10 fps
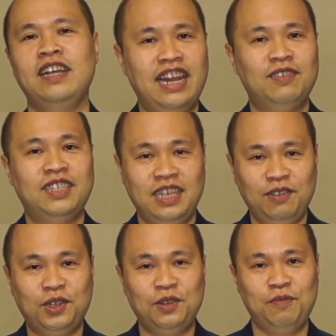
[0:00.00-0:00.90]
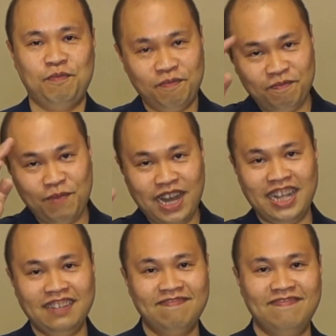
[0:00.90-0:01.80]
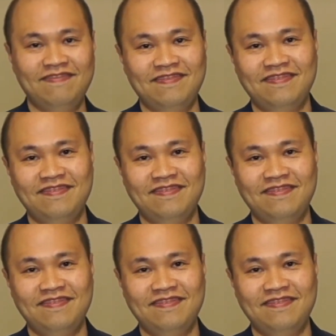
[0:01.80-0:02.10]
And I'll see you soon. Bye!